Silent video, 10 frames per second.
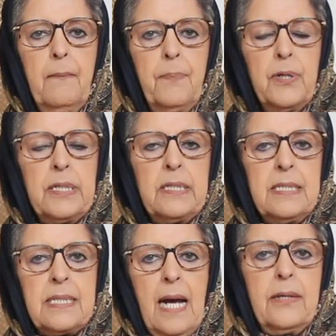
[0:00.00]
Book
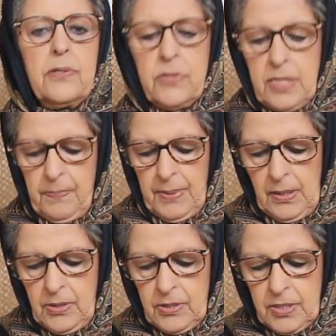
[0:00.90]
Designers and
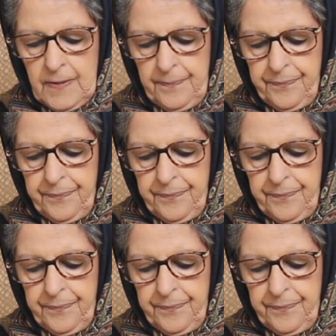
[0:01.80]
Builders.